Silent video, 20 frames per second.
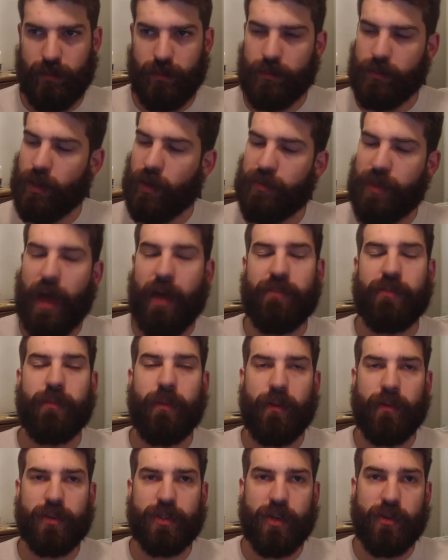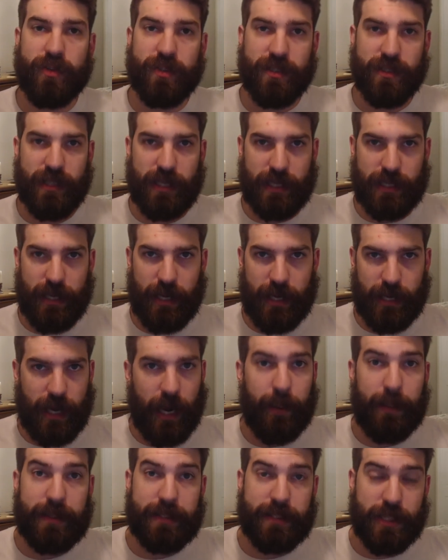love to have from other services like
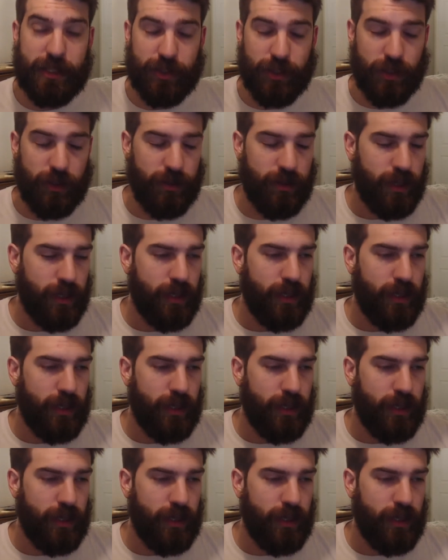Economy Central.